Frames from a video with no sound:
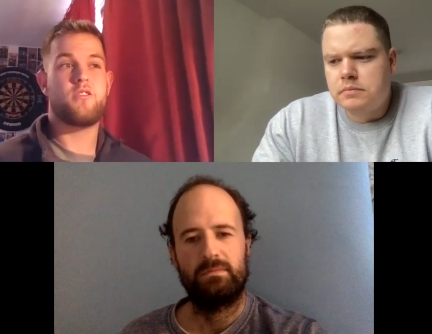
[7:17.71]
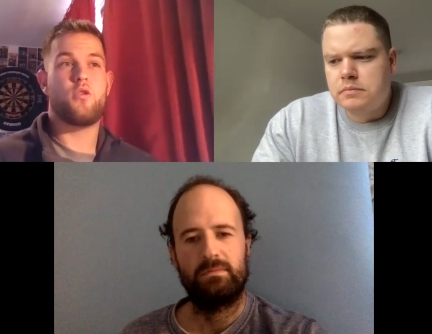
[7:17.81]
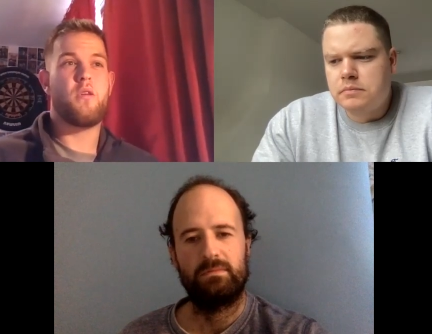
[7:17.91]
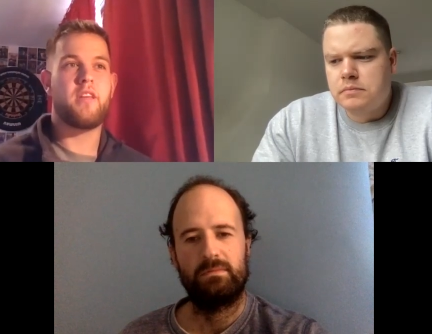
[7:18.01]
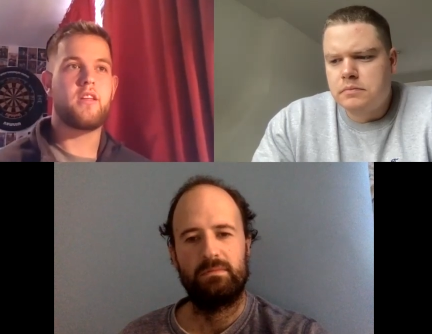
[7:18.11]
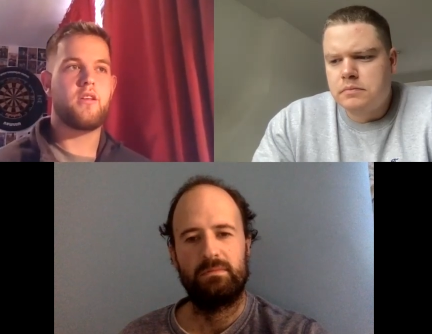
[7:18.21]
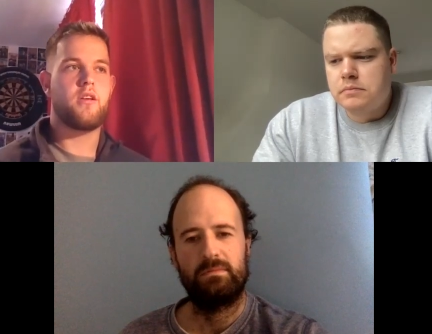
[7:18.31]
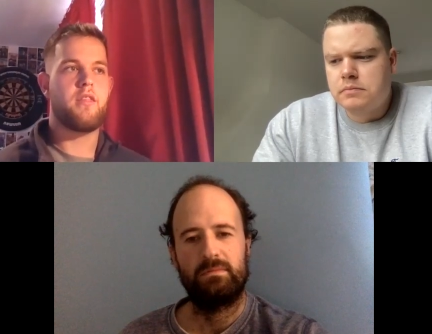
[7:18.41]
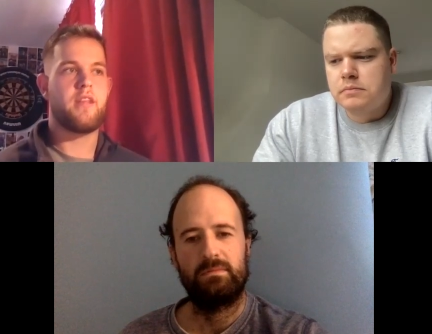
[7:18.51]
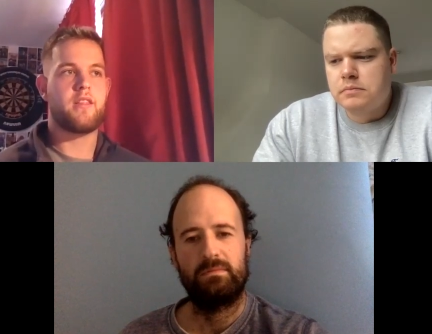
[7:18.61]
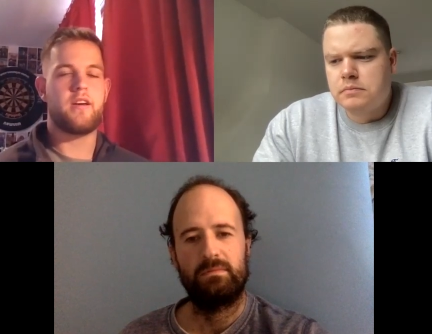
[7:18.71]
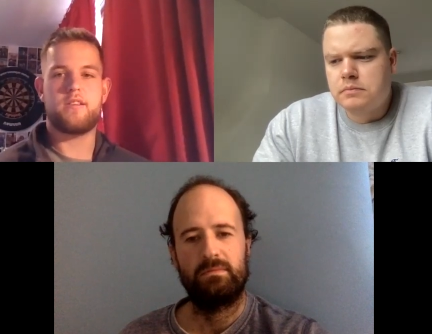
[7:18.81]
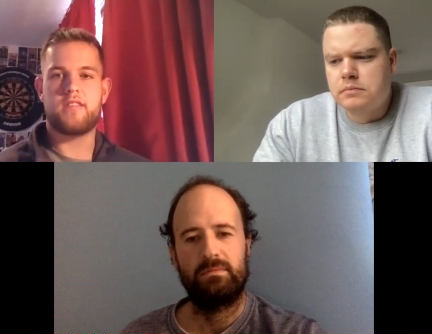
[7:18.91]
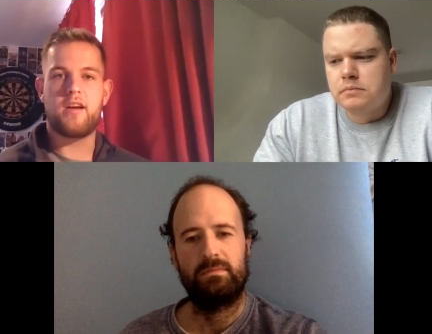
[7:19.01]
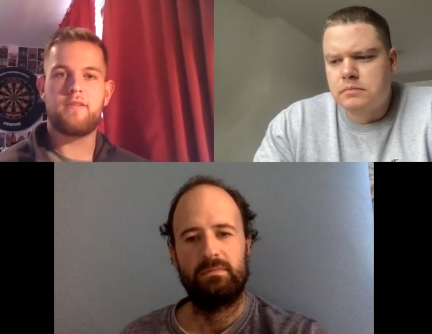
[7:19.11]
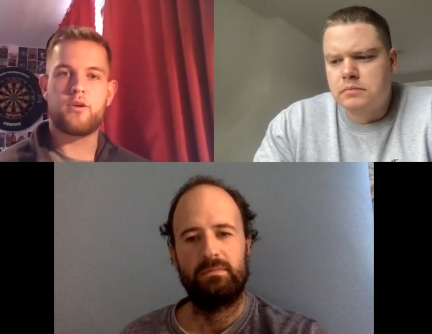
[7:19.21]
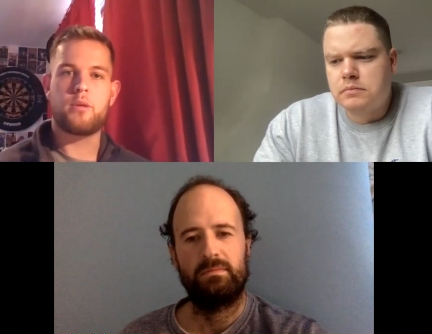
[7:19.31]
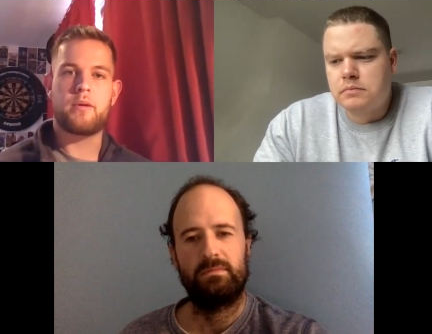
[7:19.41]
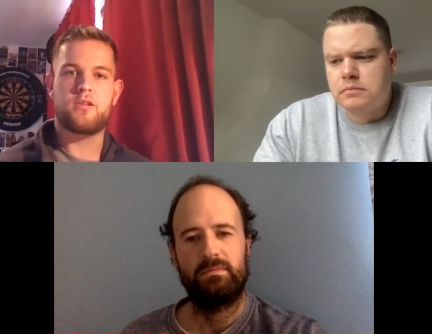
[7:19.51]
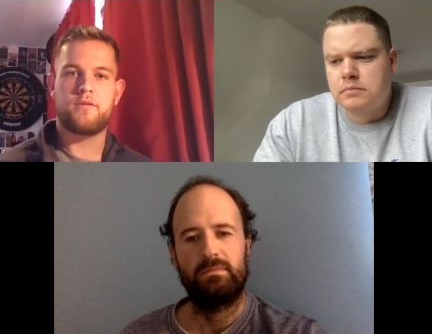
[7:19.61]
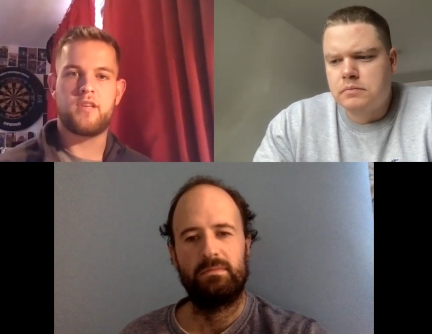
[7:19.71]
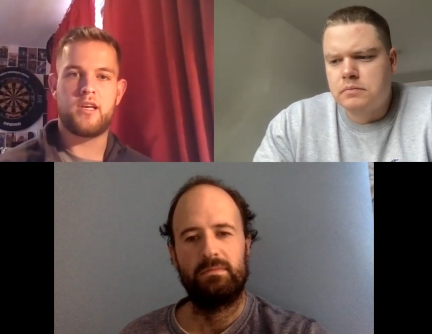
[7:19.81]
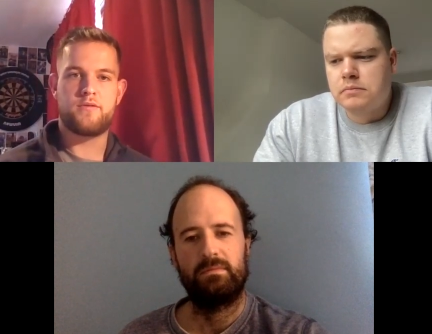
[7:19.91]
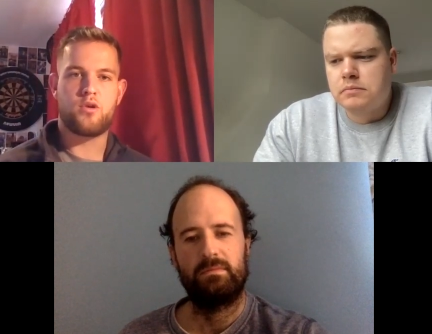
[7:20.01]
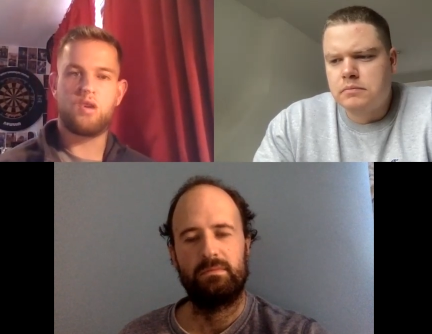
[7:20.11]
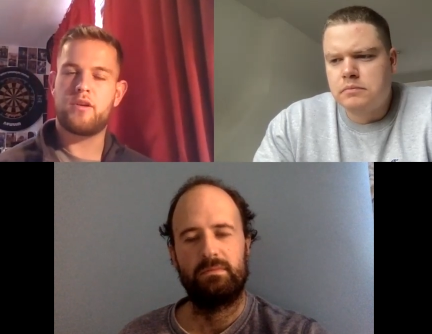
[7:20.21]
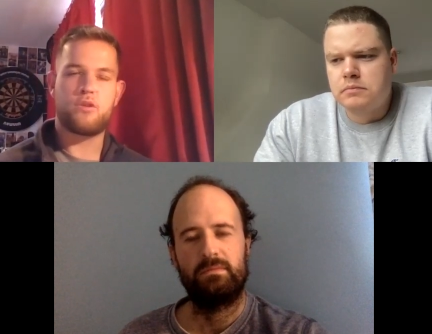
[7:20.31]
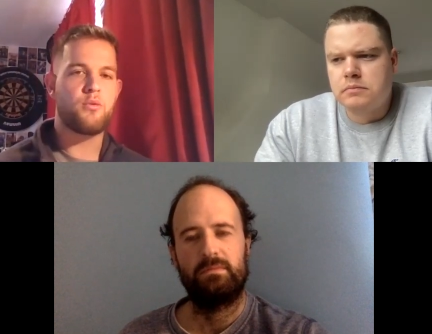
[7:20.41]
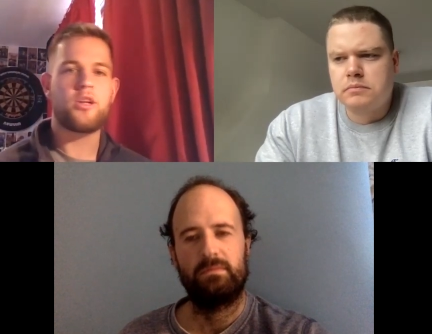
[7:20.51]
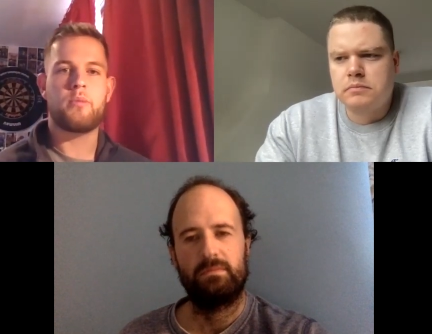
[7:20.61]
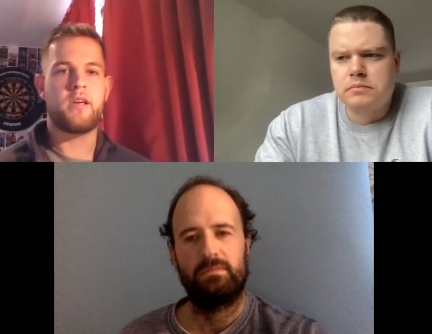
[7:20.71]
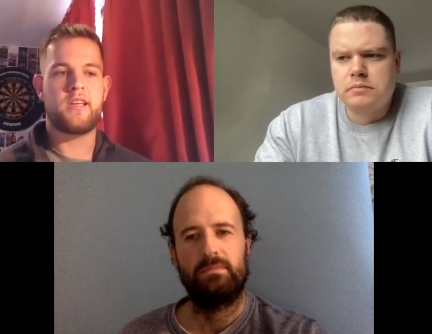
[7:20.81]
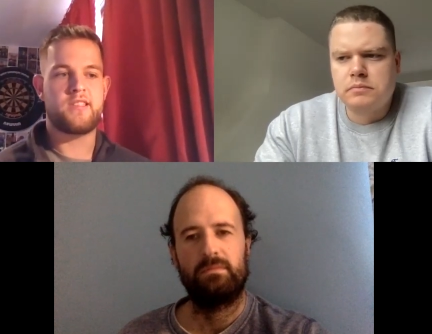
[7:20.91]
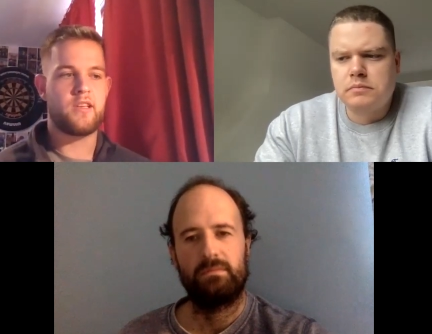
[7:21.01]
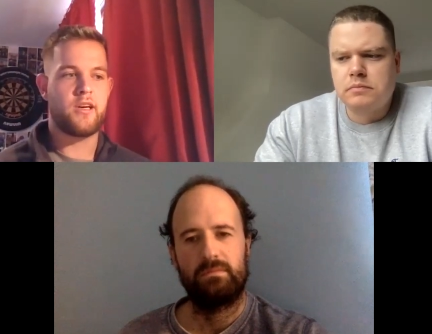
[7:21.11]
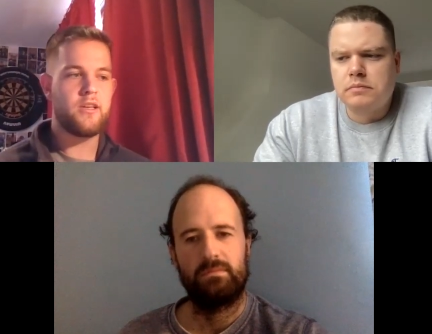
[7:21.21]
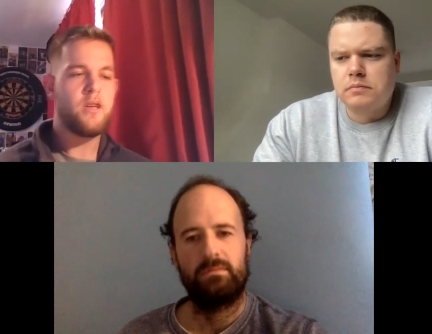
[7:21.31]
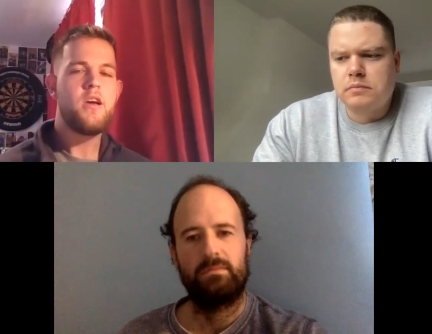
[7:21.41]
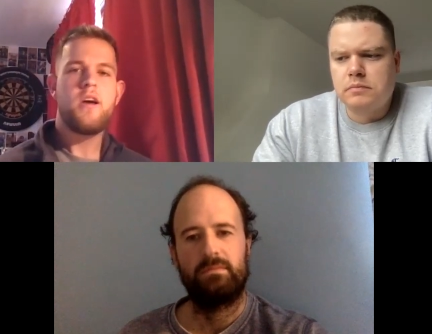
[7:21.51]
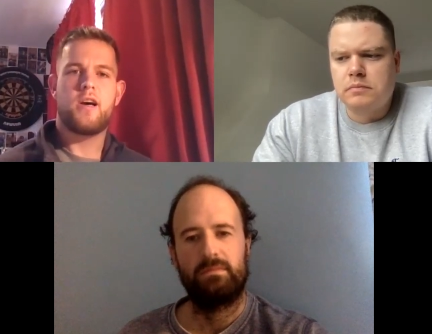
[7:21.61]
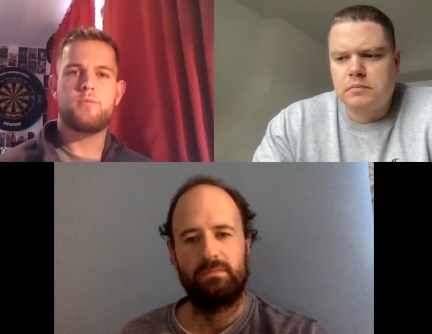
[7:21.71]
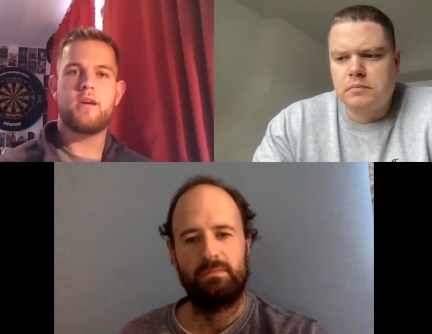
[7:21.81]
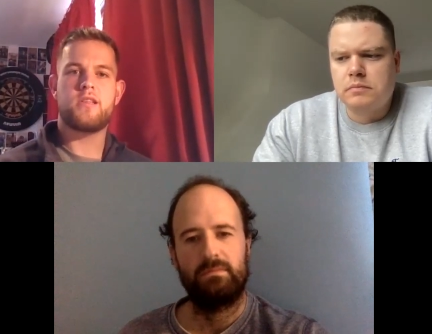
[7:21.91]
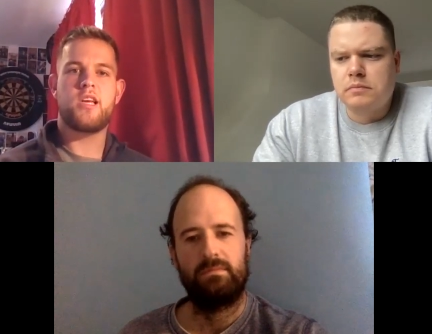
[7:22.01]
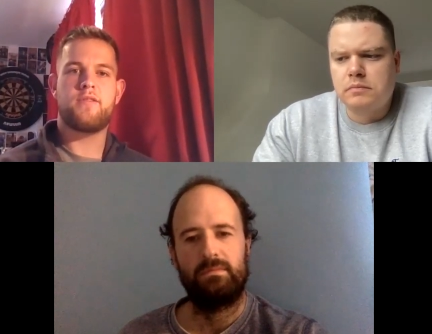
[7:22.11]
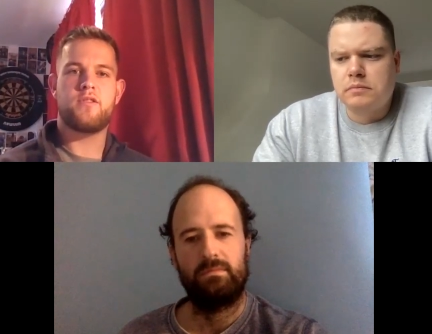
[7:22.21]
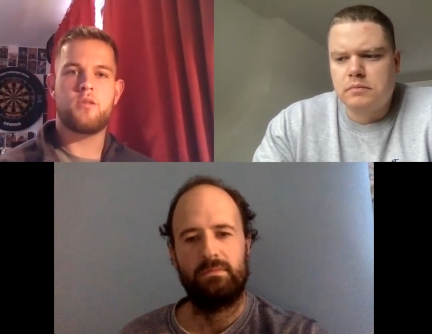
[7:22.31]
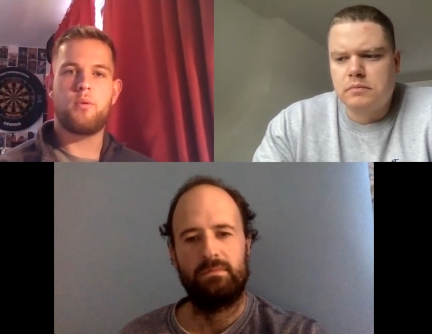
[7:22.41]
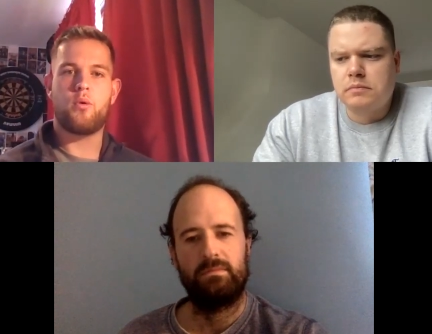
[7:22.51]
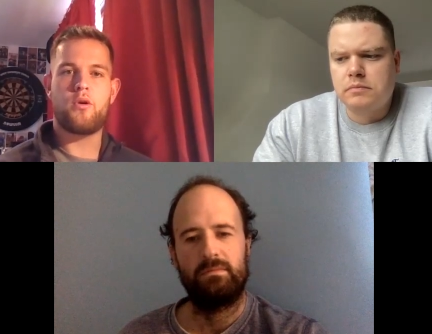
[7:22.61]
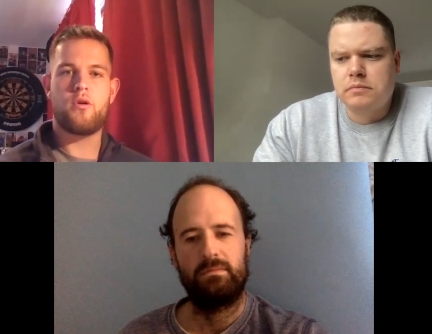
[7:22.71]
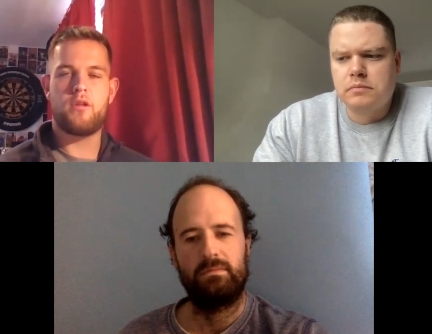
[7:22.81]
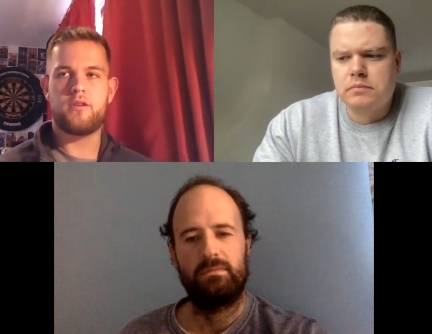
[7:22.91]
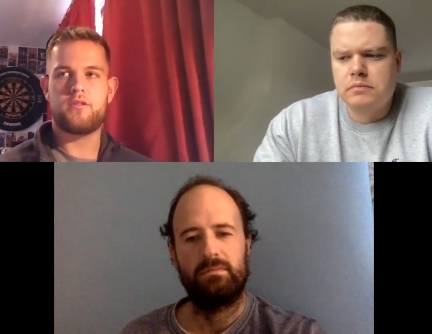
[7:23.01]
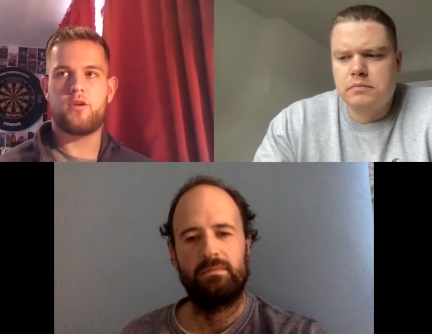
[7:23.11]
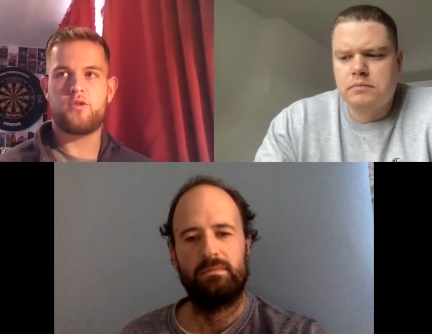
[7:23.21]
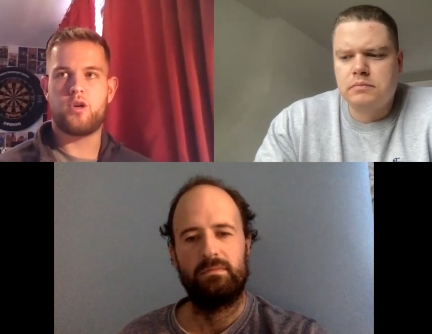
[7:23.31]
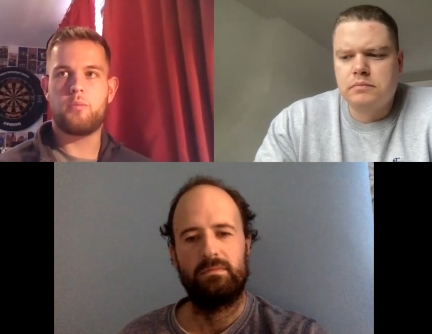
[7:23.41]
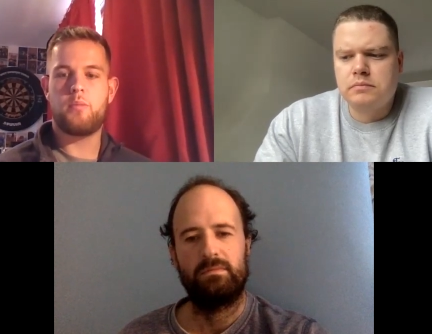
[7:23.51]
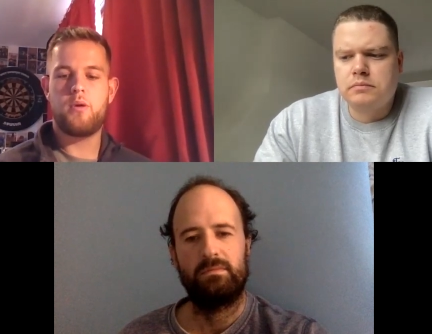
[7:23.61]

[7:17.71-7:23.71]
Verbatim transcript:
Speaker 1: So I think yeah, I think that it is definitely going to be a tough test for Crawford. I don't think it'll be an easy night, especially if it's the Porter that turns up.